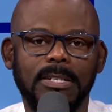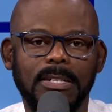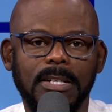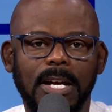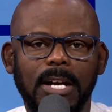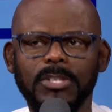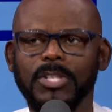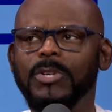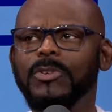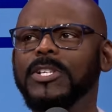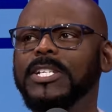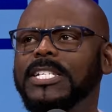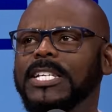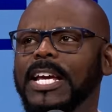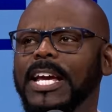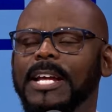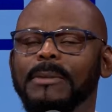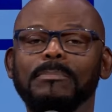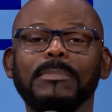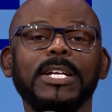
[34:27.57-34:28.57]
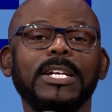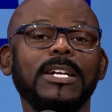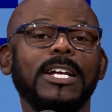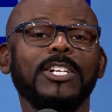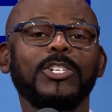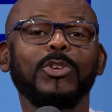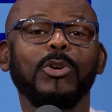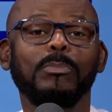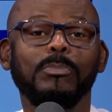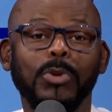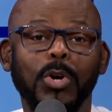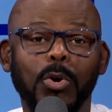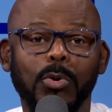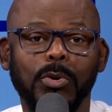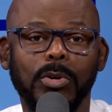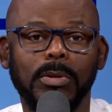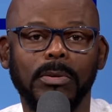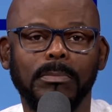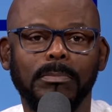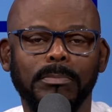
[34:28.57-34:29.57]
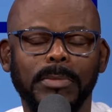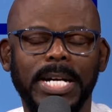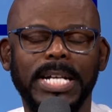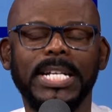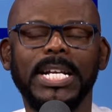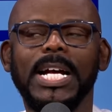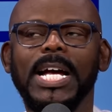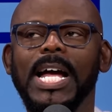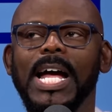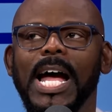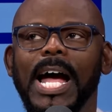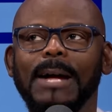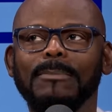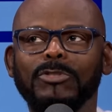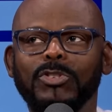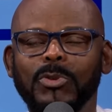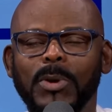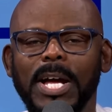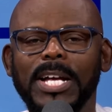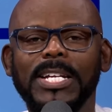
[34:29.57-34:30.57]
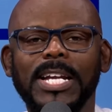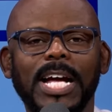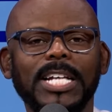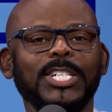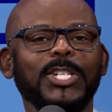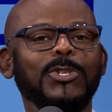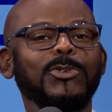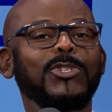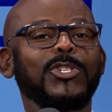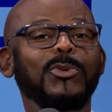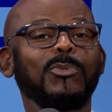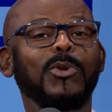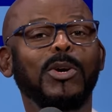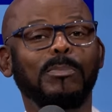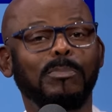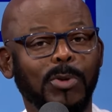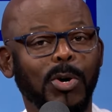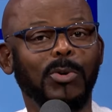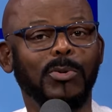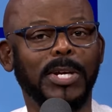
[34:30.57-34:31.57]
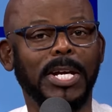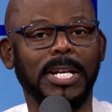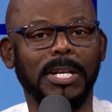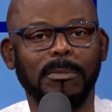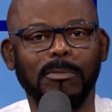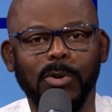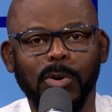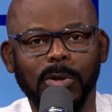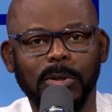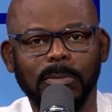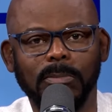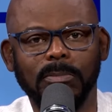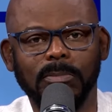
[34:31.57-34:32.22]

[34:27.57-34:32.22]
I was going to say admit that you're broke, but I'm trying yeah. not to use the word broke anymore.